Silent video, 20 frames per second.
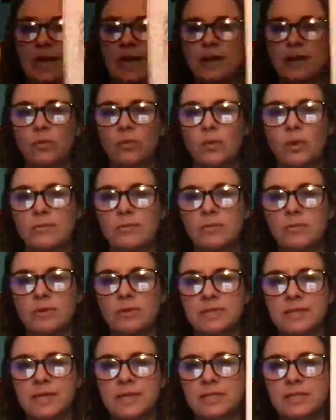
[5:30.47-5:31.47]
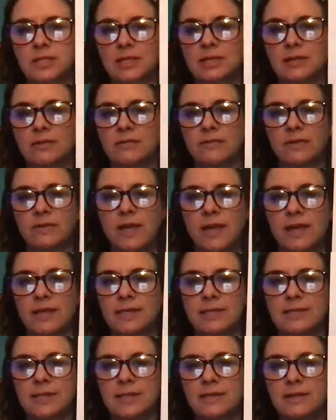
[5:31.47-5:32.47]
I added one more section of
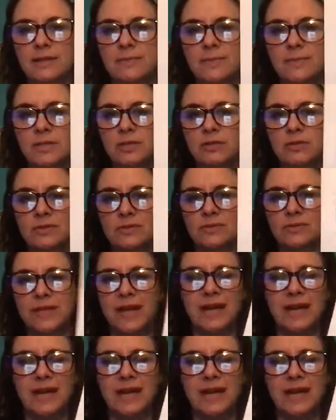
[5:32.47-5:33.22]
lines, and then I'm going to do some